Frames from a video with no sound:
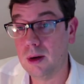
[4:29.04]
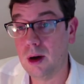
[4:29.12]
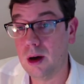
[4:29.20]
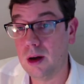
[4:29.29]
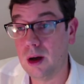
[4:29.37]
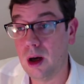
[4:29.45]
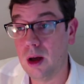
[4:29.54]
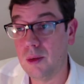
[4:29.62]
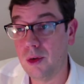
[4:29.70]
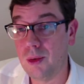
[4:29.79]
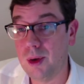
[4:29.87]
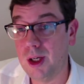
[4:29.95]
I, I
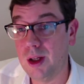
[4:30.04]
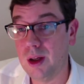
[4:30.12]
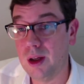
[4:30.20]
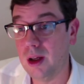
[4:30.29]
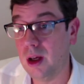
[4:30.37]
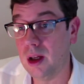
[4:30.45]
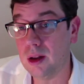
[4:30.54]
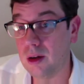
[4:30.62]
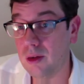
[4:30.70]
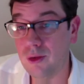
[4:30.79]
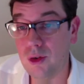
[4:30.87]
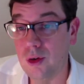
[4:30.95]
was reading he had
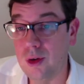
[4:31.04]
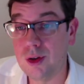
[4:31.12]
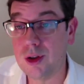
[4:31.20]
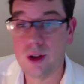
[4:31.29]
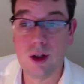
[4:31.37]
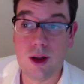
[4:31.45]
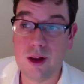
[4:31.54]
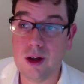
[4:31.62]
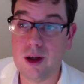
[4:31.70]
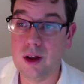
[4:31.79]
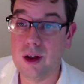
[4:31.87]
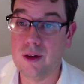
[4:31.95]
no furniture, nothing
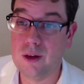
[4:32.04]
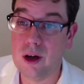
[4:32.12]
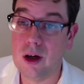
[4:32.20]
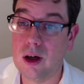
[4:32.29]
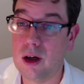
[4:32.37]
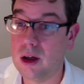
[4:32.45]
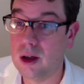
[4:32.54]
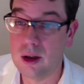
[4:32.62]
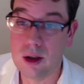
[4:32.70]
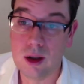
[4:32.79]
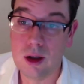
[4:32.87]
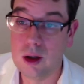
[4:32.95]
in his uh,
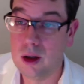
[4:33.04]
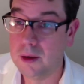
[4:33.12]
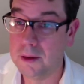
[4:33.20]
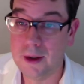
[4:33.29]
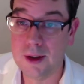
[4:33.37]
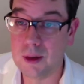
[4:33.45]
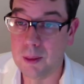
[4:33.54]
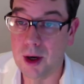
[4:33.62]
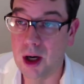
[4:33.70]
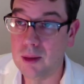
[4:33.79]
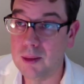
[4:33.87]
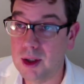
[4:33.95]
in his
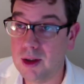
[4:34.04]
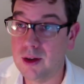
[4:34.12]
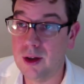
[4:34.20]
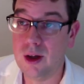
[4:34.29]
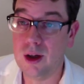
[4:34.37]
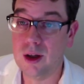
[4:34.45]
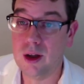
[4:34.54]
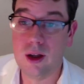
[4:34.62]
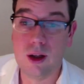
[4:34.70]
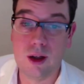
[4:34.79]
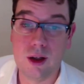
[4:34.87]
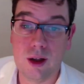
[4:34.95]
apartment. He had
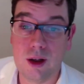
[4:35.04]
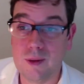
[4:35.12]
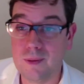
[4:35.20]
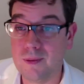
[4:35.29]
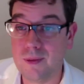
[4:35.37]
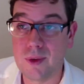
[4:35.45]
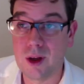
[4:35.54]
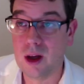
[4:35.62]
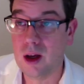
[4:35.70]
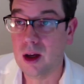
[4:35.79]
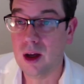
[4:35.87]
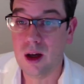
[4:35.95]
uh,
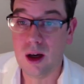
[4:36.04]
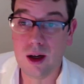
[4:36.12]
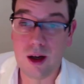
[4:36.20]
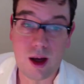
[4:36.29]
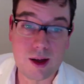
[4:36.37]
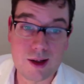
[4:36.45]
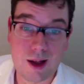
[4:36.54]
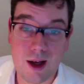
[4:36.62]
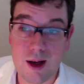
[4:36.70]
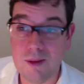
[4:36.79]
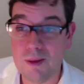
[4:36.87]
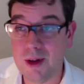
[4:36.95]
a nice
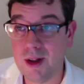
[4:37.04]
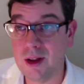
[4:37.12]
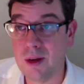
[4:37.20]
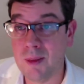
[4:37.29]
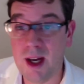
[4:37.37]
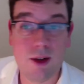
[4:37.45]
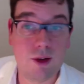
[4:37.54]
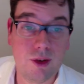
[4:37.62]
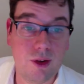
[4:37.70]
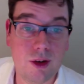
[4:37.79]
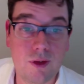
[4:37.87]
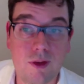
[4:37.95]
lamp and the mattress
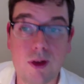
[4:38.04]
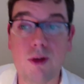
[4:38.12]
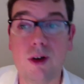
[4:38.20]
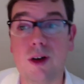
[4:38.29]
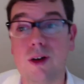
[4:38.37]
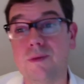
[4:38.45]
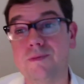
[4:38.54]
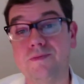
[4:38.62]
on the floor.